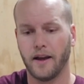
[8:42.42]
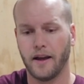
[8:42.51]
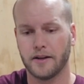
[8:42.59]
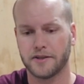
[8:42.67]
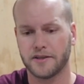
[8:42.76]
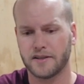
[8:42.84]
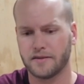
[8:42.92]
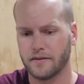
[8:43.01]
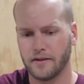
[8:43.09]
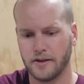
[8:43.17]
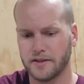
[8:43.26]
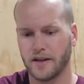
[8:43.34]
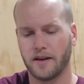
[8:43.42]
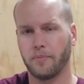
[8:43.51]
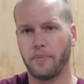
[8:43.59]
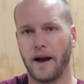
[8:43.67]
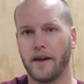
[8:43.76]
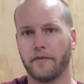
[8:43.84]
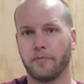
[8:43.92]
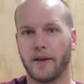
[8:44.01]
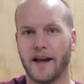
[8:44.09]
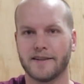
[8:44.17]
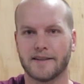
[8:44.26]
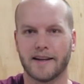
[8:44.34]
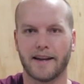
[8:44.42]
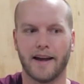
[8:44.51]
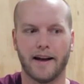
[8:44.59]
you just get a pile of plastic,